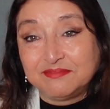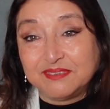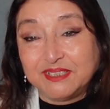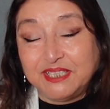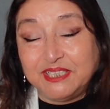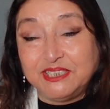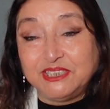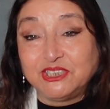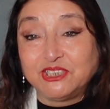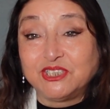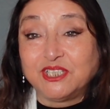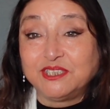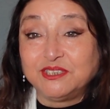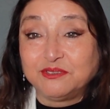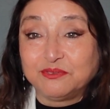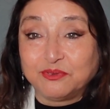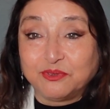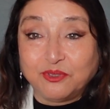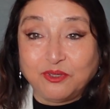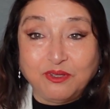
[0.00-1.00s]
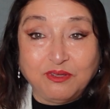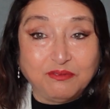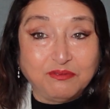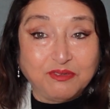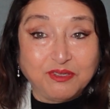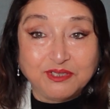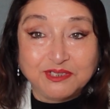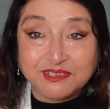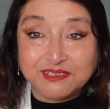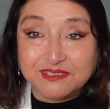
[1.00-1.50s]
And it shines for all of
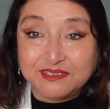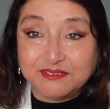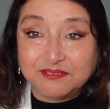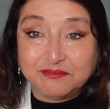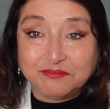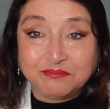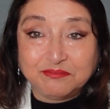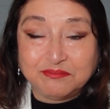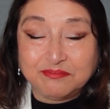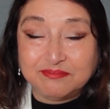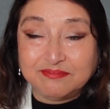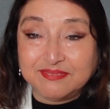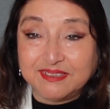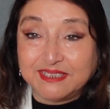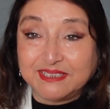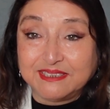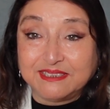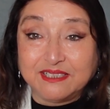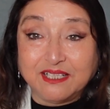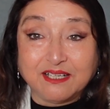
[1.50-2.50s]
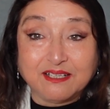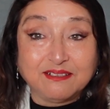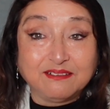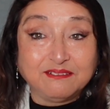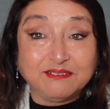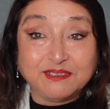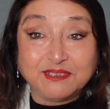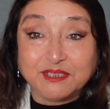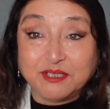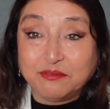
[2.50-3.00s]
us exactly
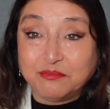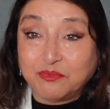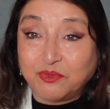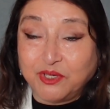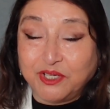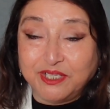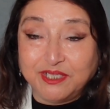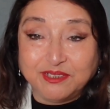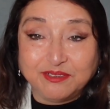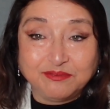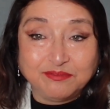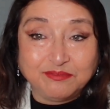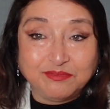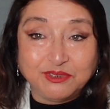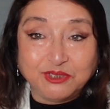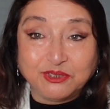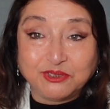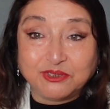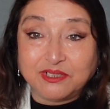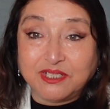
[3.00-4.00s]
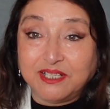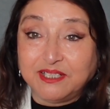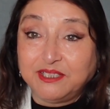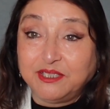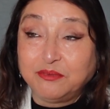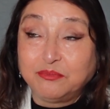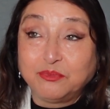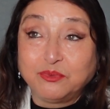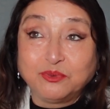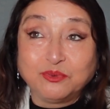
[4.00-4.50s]
the same way, just like
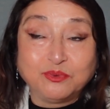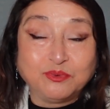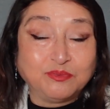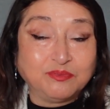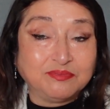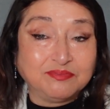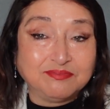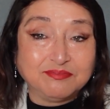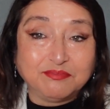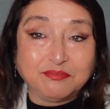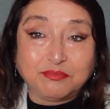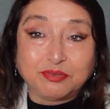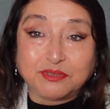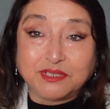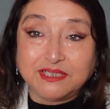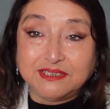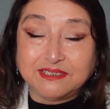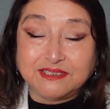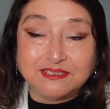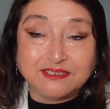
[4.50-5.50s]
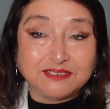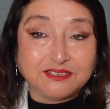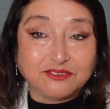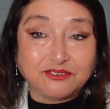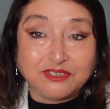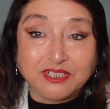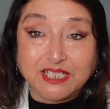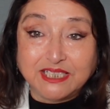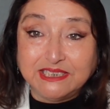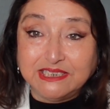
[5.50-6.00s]
the moon brightens our
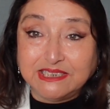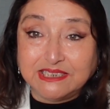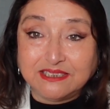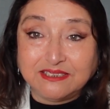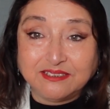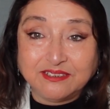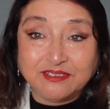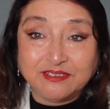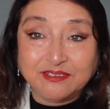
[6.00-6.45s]
nights.